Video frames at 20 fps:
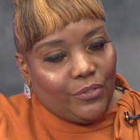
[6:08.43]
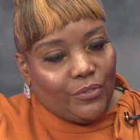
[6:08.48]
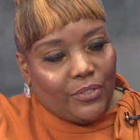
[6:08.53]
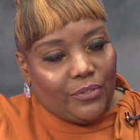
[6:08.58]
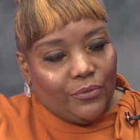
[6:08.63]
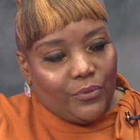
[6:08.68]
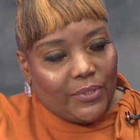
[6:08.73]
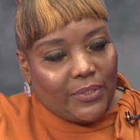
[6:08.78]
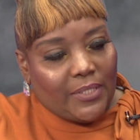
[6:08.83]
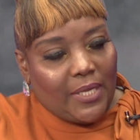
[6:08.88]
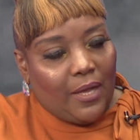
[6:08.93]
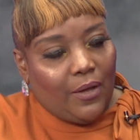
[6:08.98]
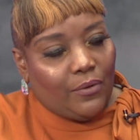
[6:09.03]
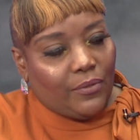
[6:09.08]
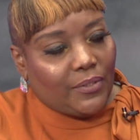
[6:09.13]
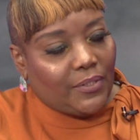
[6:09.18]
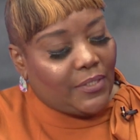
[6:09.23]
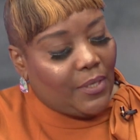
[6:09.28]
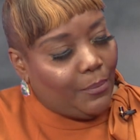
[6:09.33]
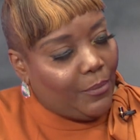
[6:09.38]
those are
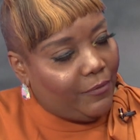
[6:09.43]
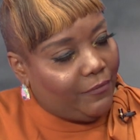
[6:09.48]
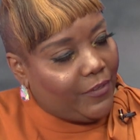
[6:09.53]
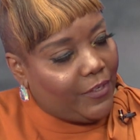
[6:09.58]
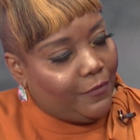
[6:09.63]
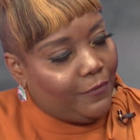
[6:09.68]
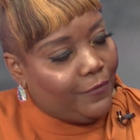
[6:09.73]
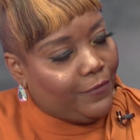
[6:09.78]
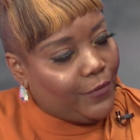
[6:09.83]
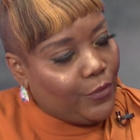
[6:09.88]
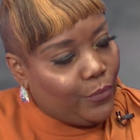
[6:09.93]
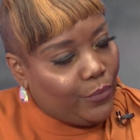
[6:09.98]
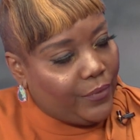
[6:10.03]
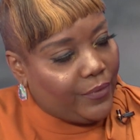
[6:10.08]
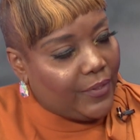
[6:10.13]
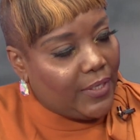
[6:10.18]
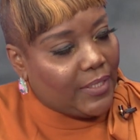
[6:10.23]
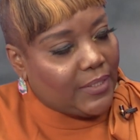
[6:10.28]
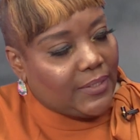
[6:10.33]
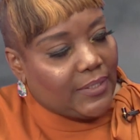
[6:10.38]
some of the few
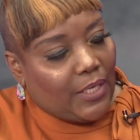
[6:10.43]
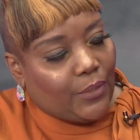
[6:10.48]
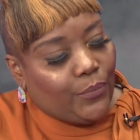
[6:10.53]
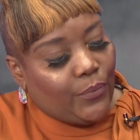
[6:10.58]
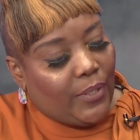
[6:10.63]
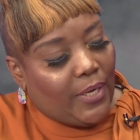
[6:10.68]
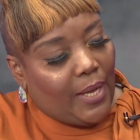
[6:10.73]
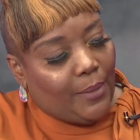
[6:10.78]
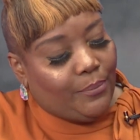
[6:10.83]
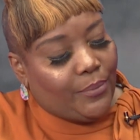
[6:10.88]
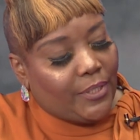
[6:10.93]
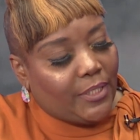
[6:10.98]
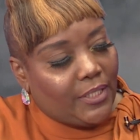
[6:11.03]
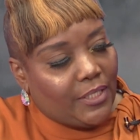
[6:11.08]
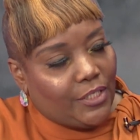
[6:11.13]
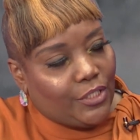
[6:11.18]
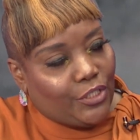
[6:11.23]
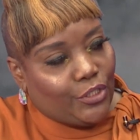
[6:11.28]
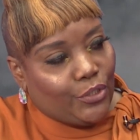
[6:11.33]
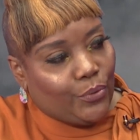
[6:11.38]
things that will happen in
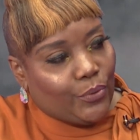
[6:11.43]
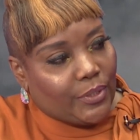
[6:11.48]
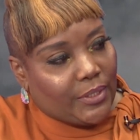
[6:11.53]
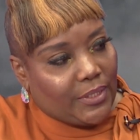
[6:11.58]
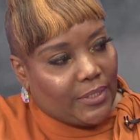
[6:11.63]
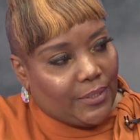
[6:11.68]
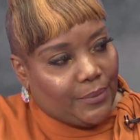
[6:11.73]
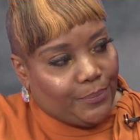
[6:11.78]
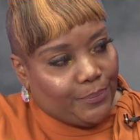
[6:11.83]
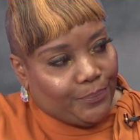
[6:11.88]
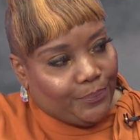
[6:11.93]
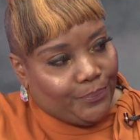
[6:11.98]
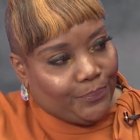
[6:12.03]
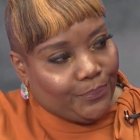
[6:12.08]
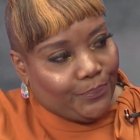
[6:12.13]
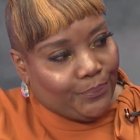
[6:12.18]
the short term.